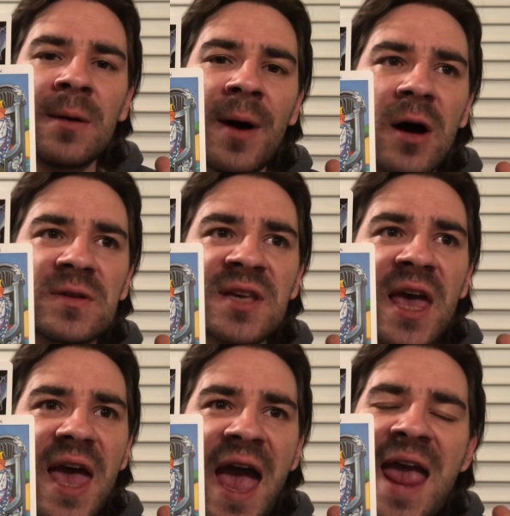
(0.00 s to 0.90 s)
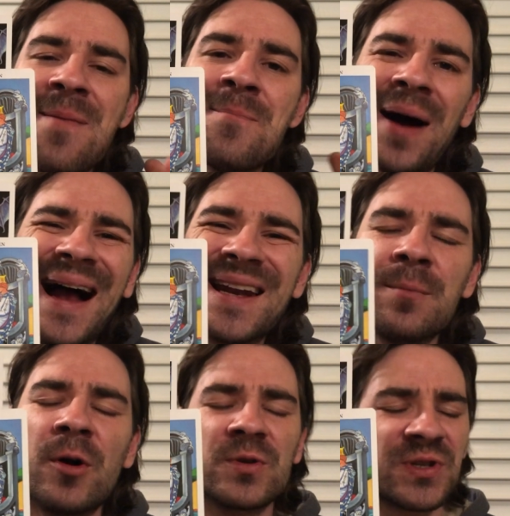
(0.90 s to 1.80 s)
about bad
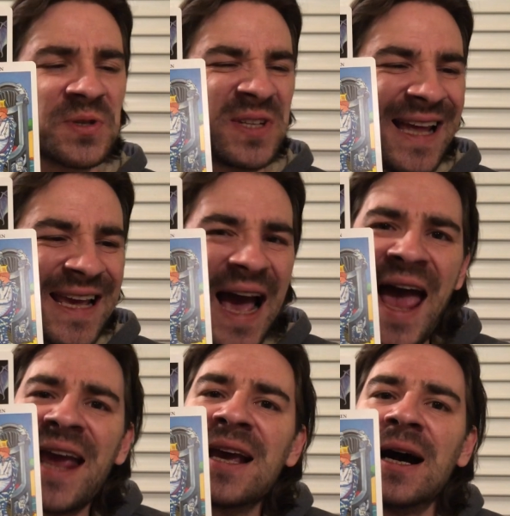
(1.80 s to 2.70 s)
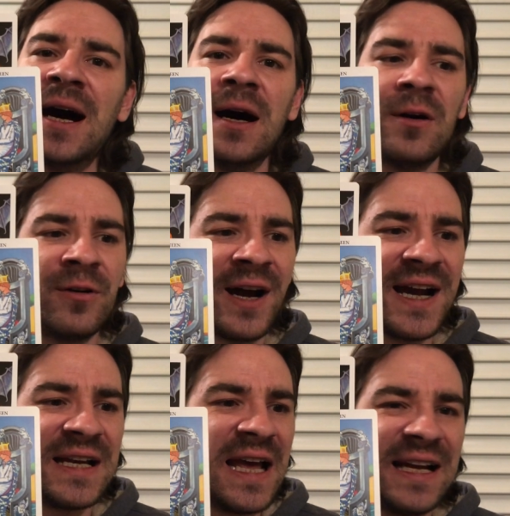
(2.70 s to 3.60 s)
emotions like anger, all
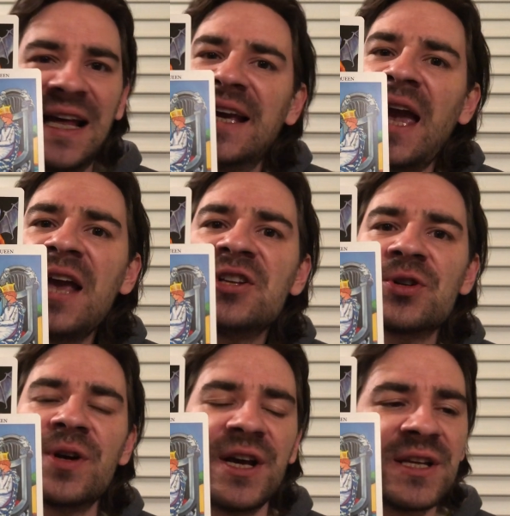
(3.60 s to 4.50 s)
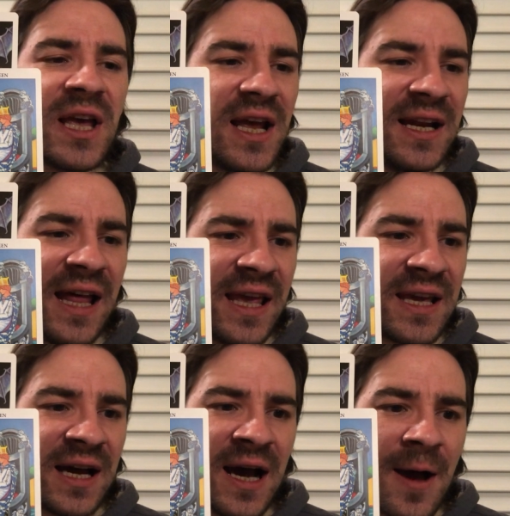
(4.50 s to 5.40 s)
right? Like hatred,
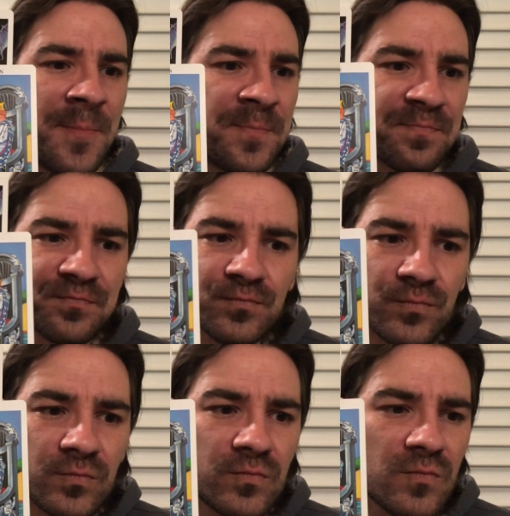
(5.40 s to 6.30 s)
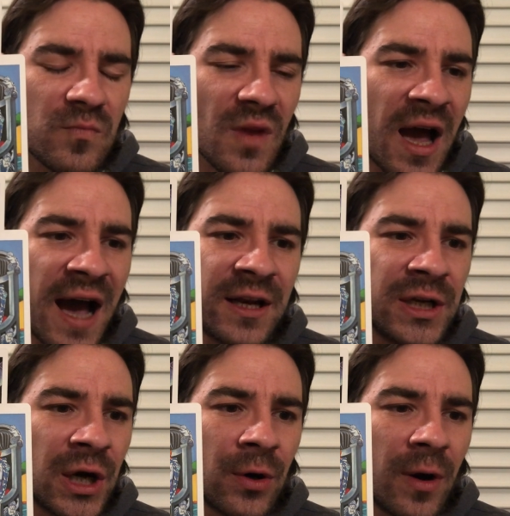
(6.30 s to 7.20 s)
like, I don't
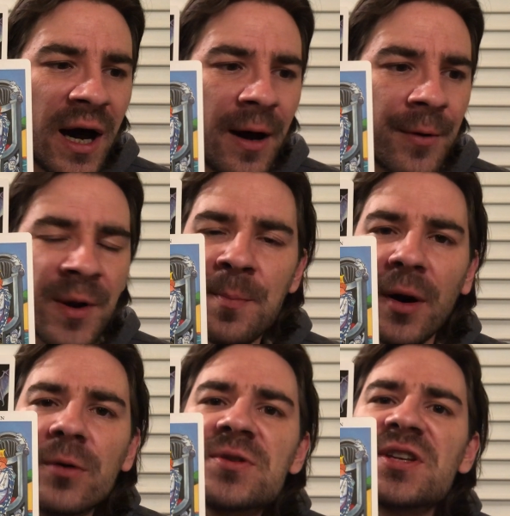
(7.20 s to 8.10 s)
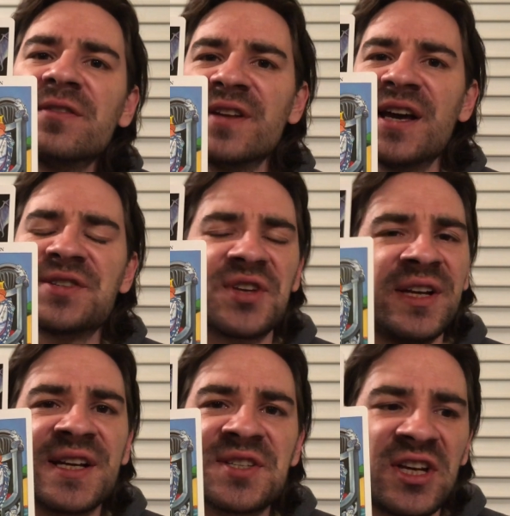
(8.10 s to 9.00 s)
know, repulsiveness,
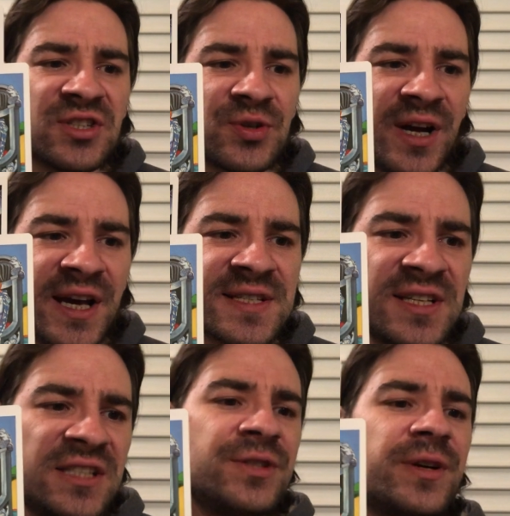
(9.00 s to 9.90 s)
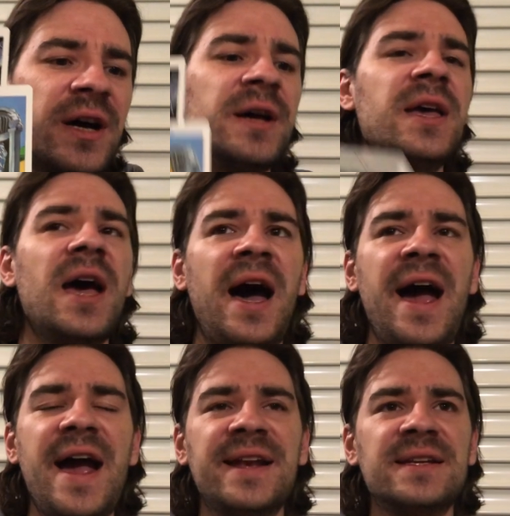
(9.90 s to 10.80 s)
and etc, etc.
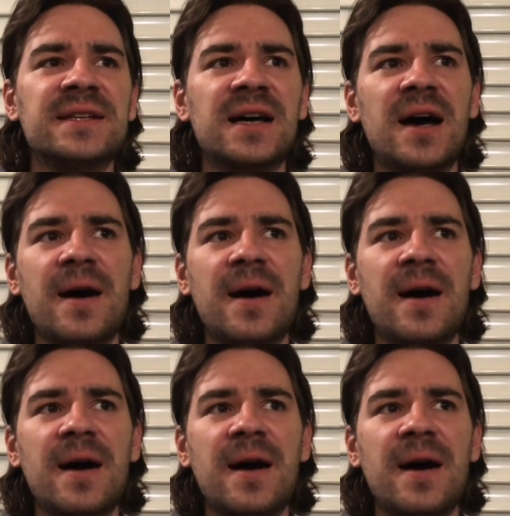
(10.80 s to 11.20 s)
And